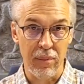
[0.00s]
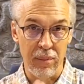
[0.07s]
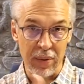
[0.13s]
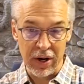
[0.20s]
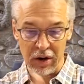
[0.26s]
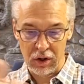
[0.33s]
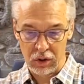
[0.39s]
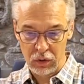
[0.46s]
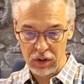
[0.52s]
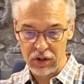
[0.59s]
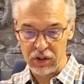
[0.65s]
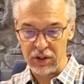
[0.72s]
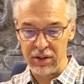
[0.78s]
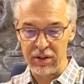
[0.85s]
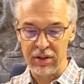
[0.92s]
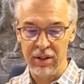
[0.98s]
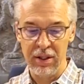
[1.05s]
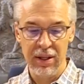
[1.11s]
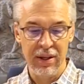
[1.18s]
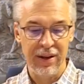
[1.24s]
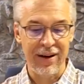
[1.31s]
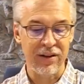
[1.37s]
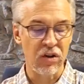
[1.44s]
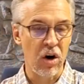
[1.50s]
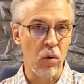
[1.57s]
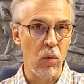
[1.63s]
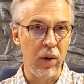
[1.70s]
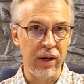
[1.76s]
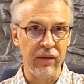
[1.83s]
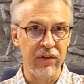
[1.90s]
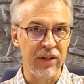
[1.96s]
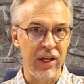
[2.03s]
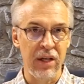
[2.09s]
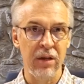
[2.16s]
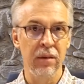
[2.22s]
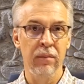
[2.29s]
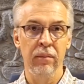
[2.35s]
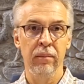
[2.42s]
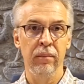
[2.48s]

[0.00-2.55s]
better Christians, that's our way of saying